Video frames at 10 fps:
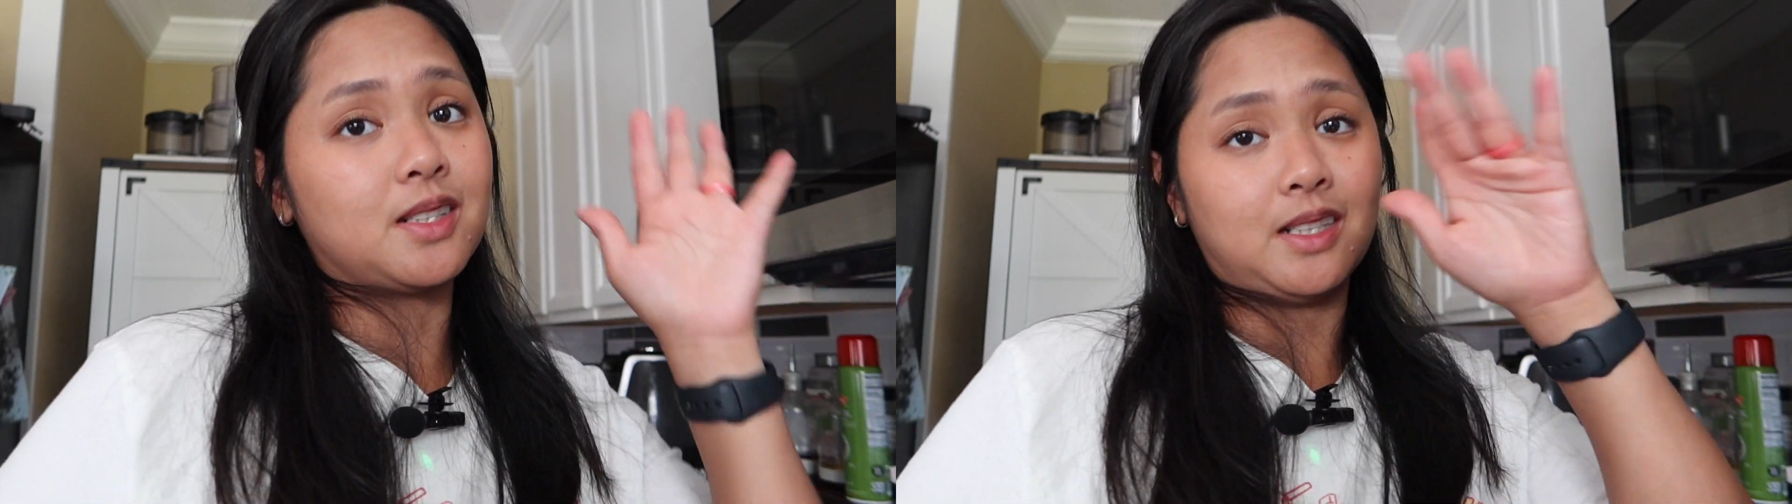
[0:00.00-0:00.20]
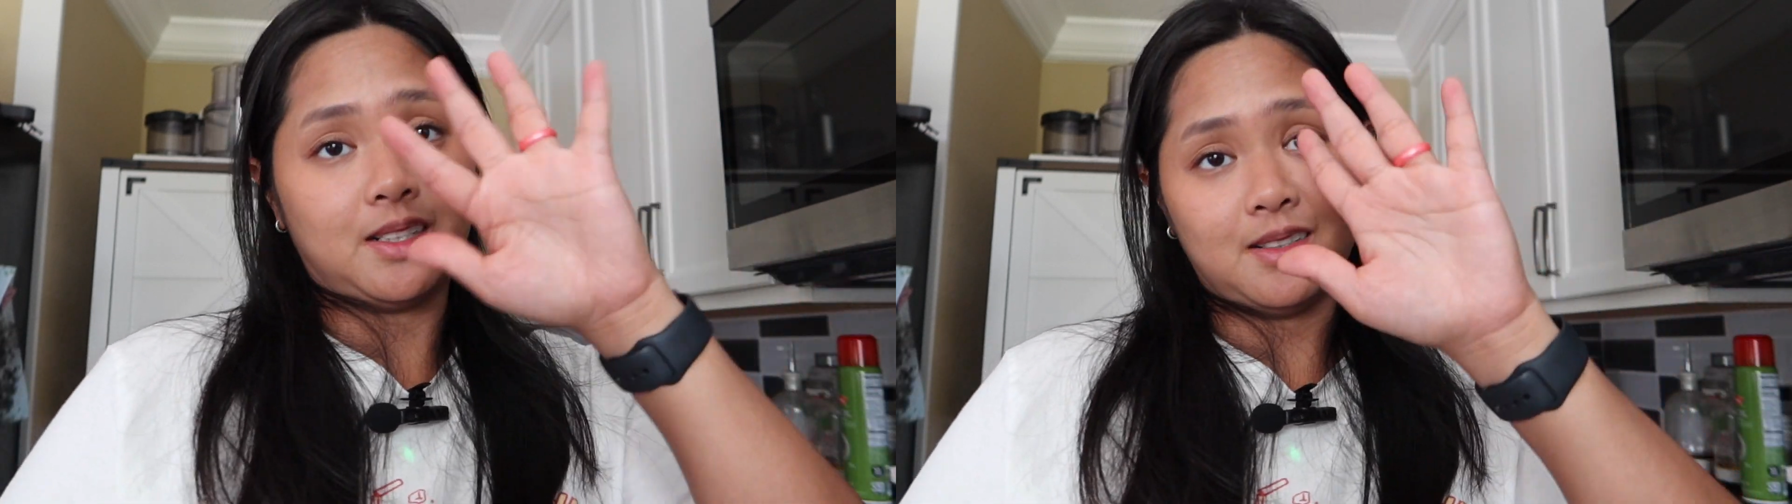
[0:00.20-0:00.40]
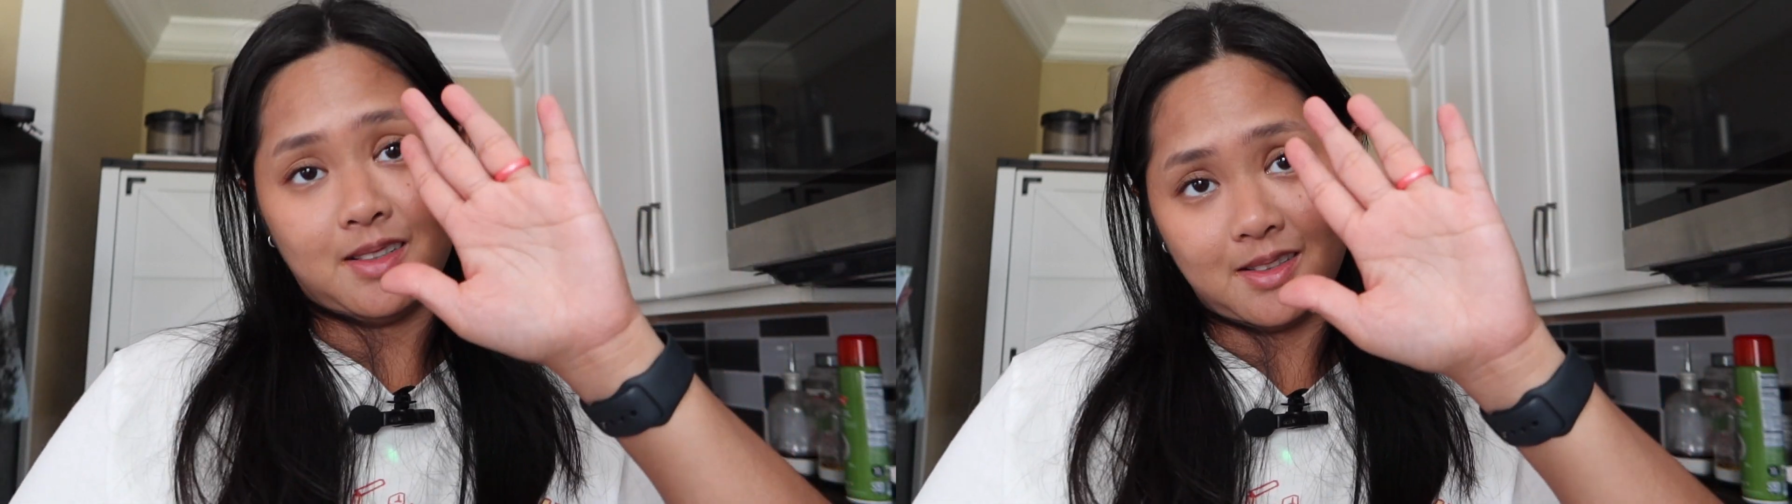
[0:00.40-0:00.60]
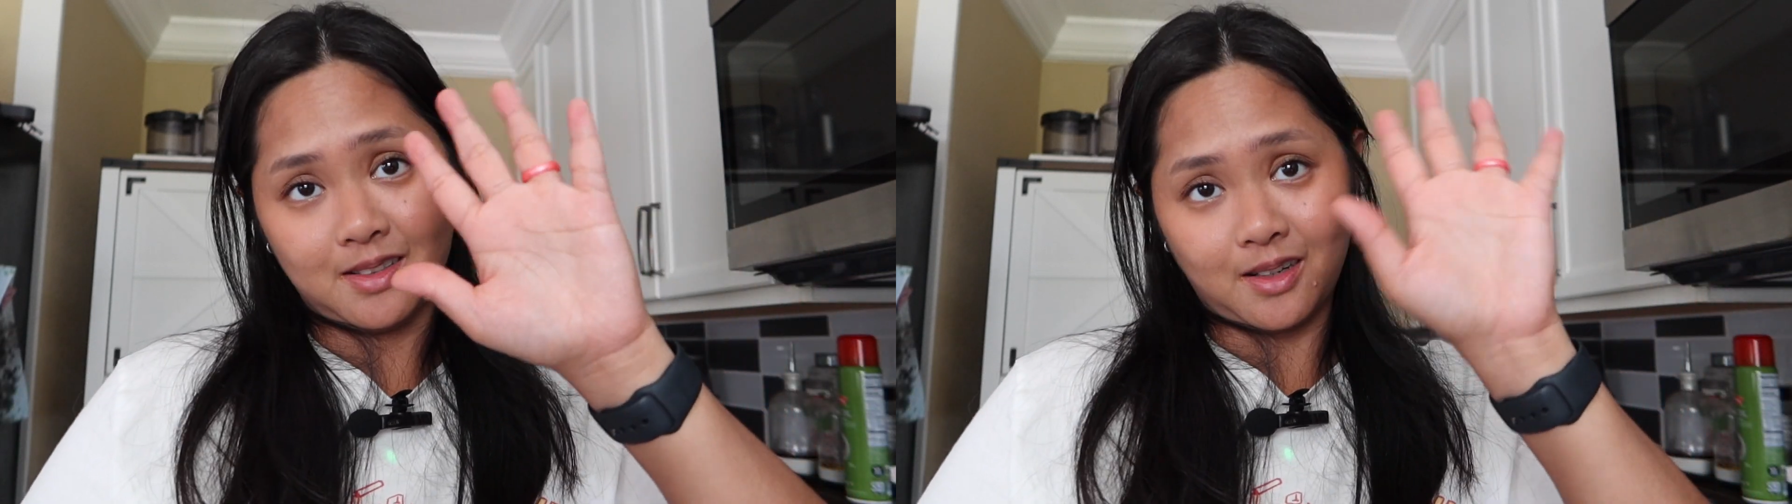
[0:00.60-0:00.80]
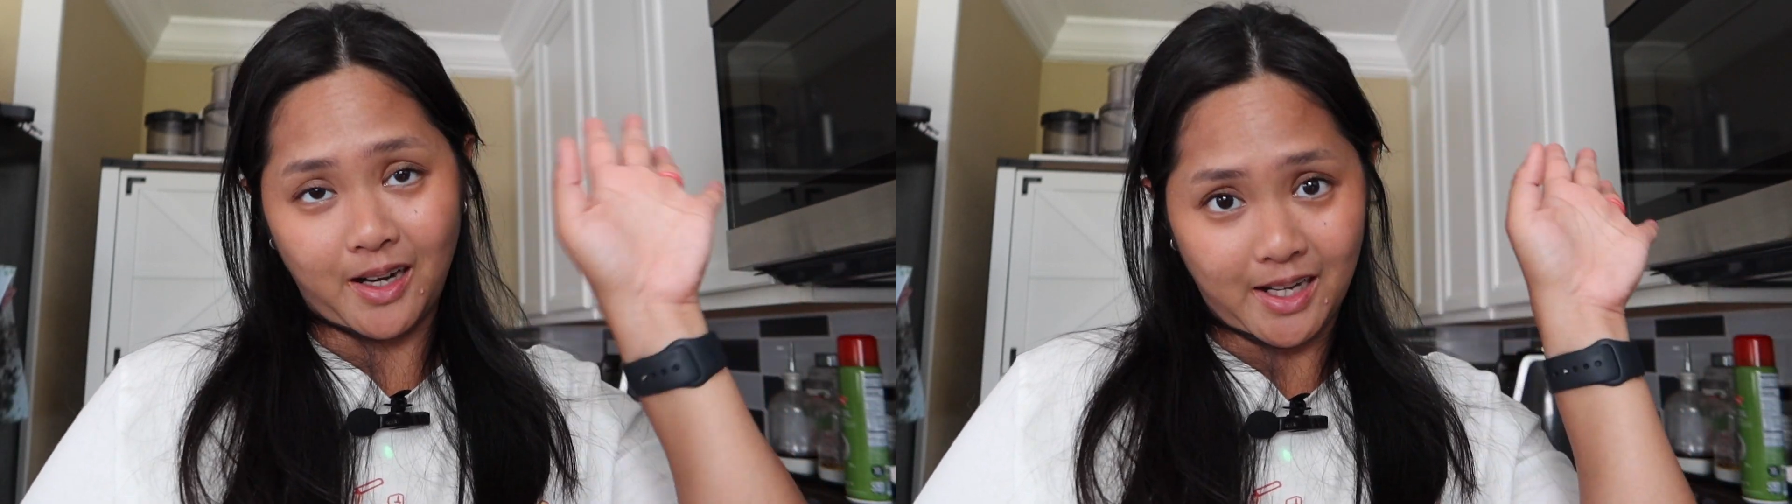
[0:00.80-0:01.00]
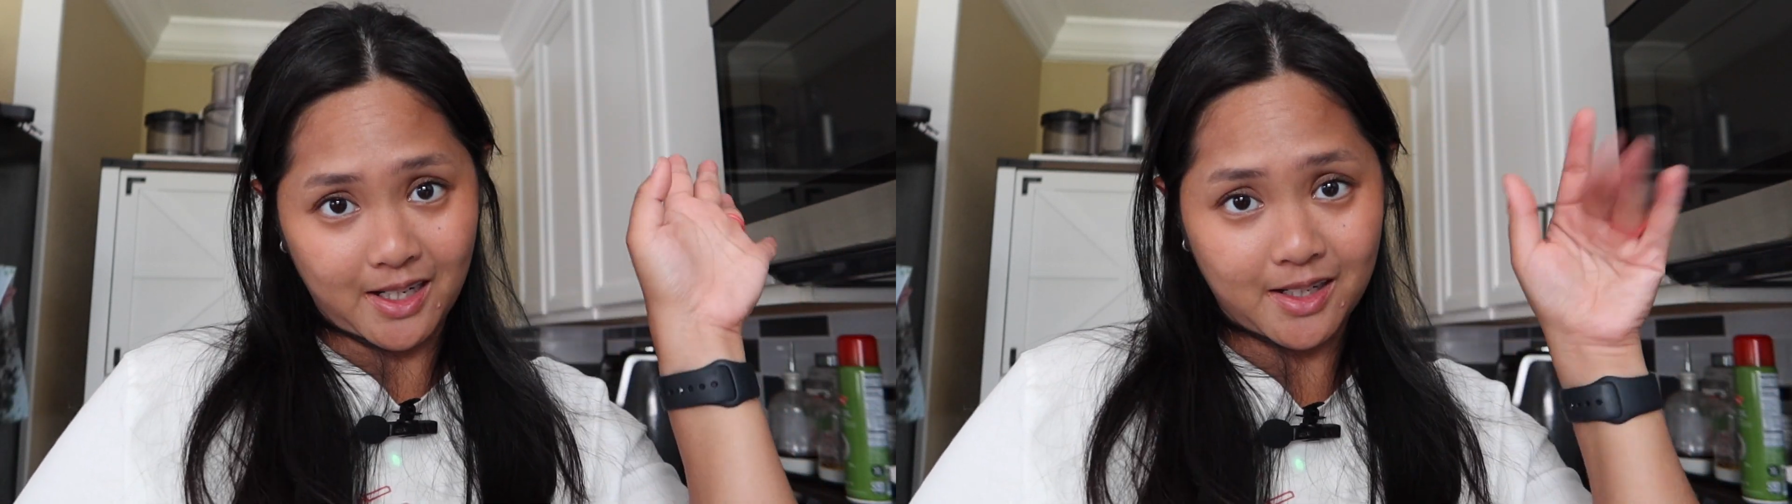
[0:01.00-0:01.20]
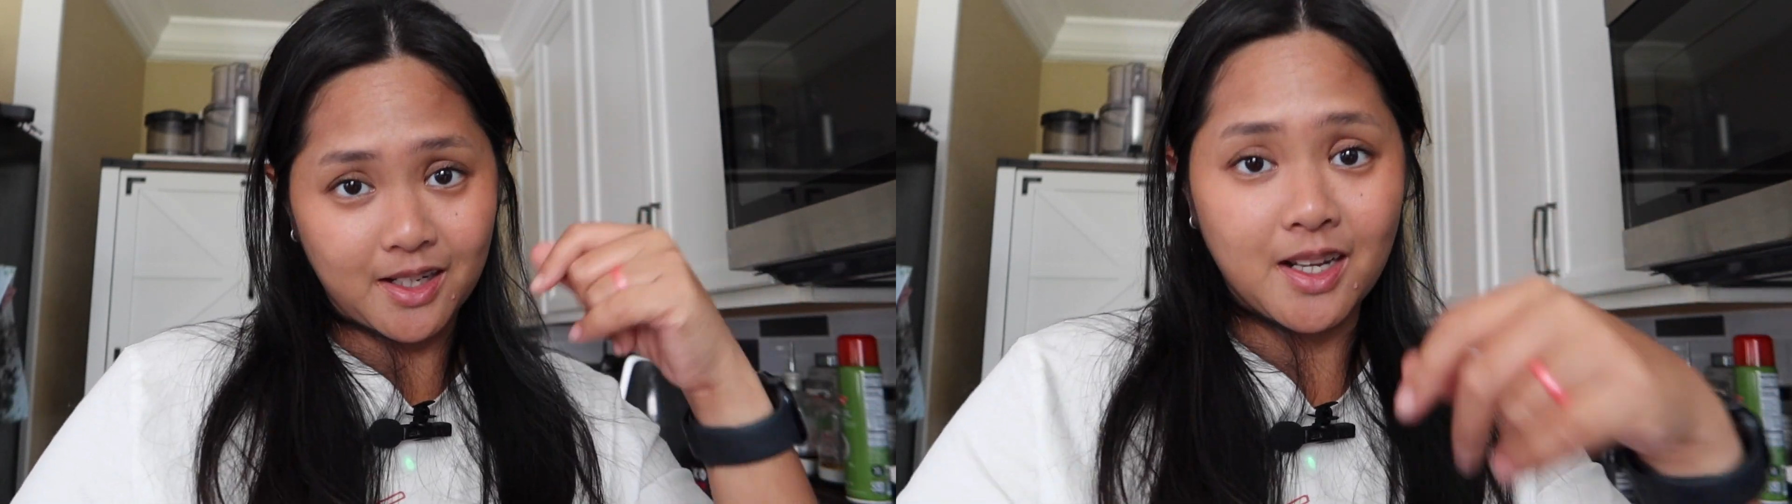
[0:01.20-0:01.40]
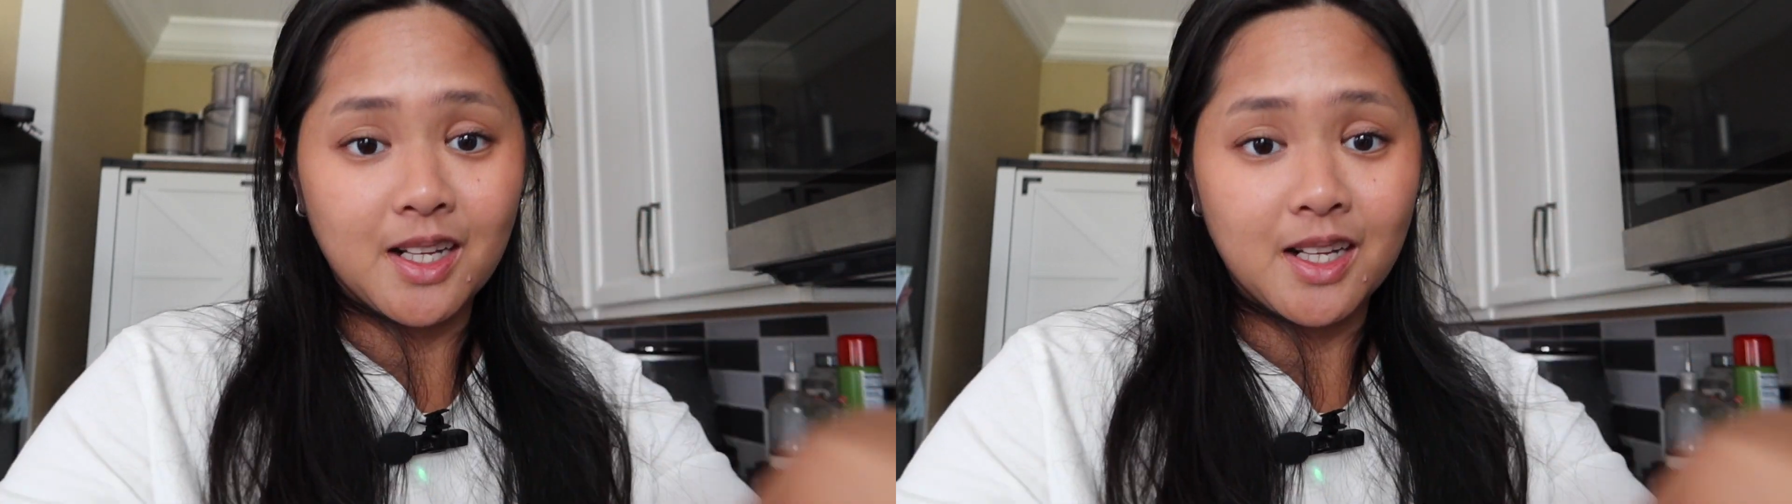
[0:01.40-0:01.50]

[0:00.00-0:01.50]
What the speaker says: need your hand.